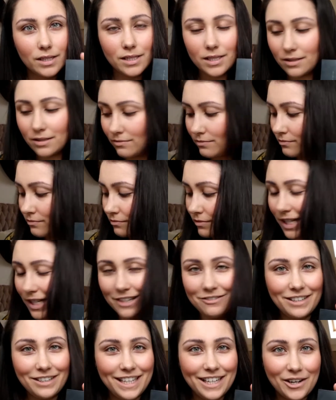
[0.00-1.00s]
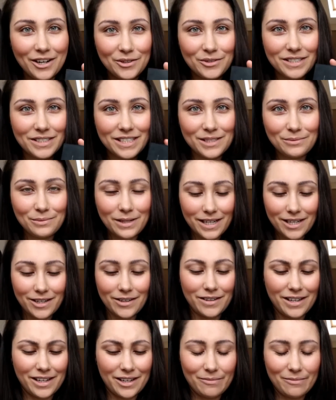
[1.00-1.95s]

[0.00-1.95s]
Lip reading: This is really, really old as well.